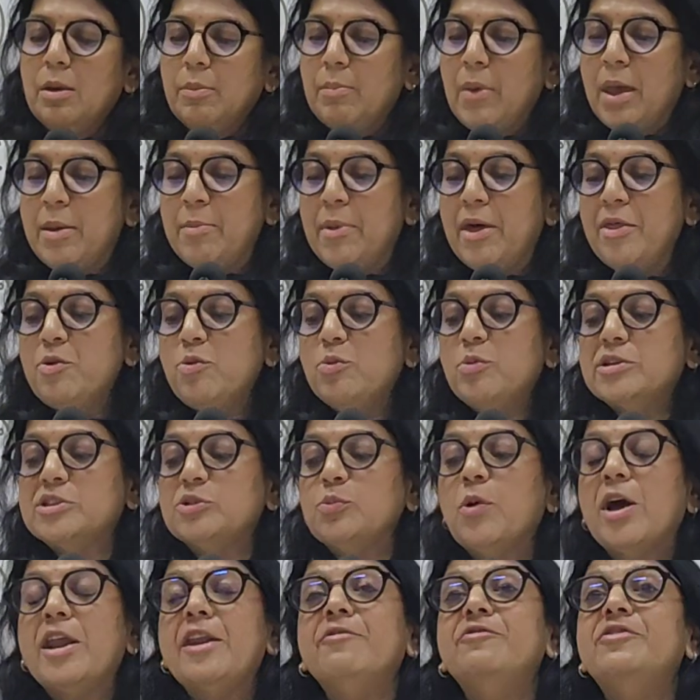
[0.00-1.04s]
My mother was
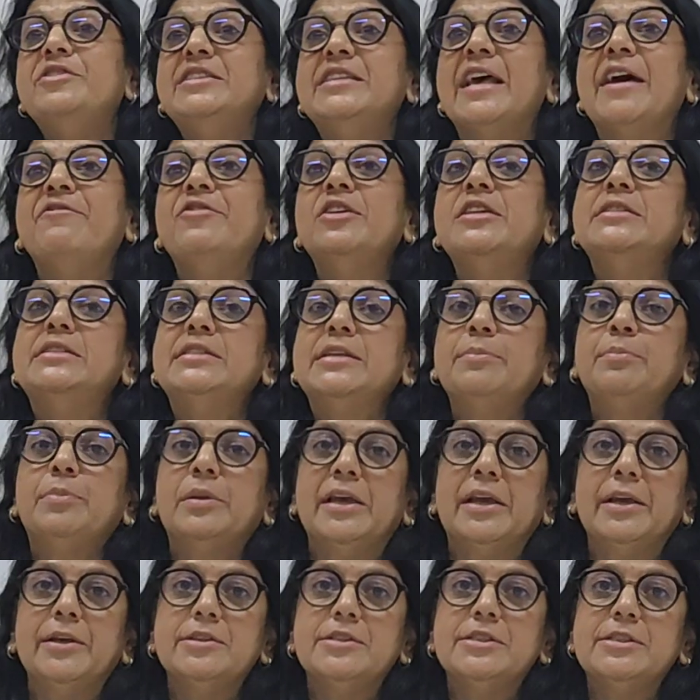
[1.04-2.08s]
one of 7
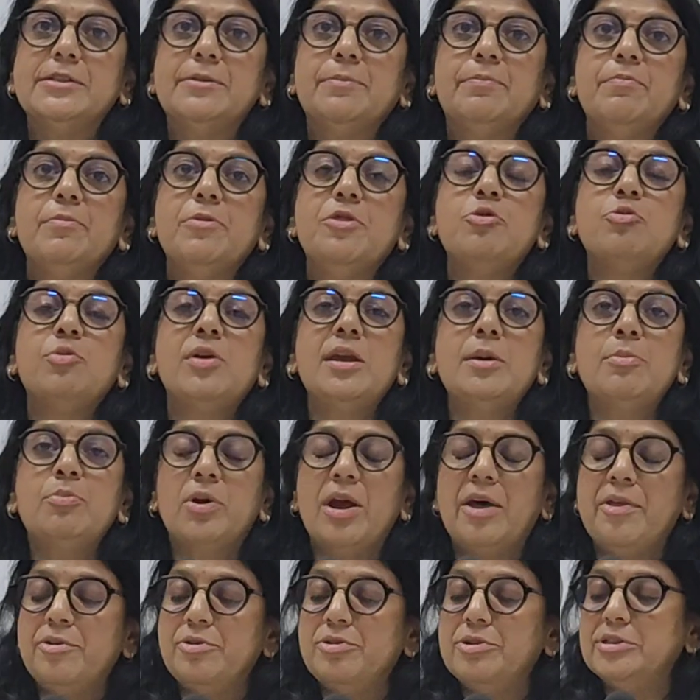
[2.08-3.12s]
siblings, 3
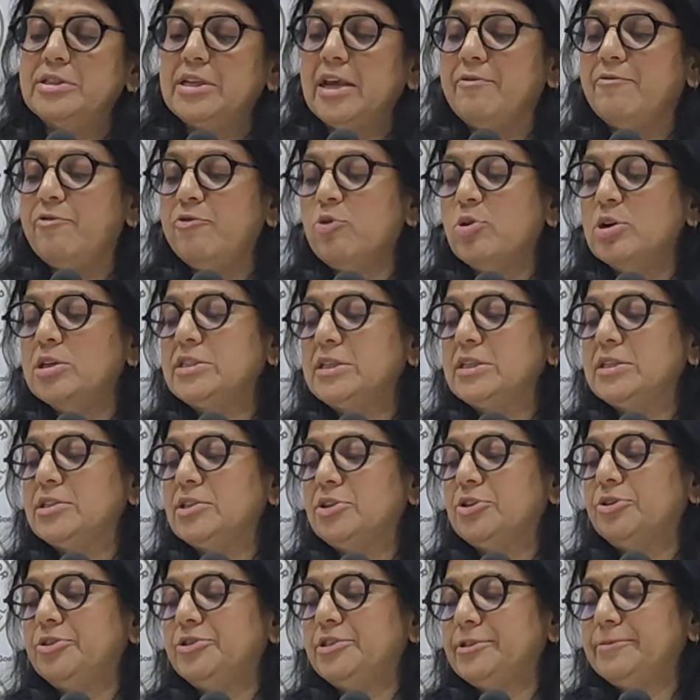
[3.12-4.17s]
brothers and 4
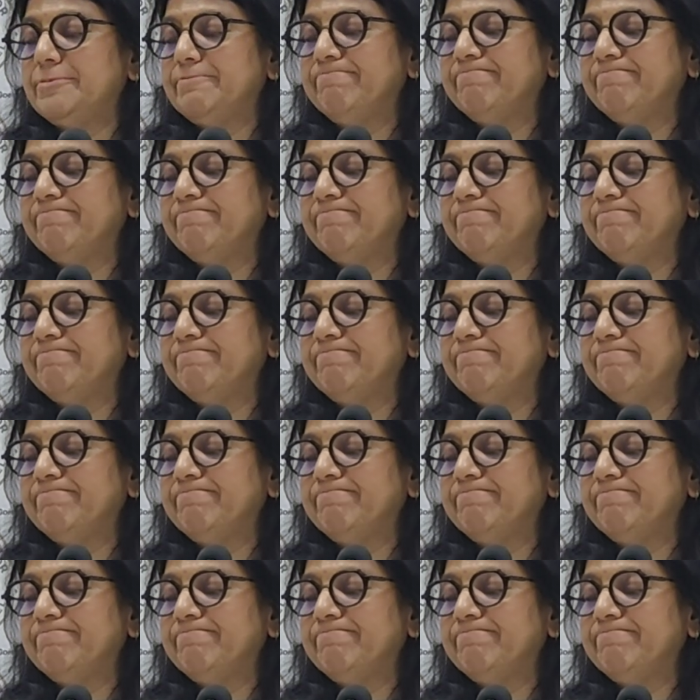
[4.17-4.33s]
sisters.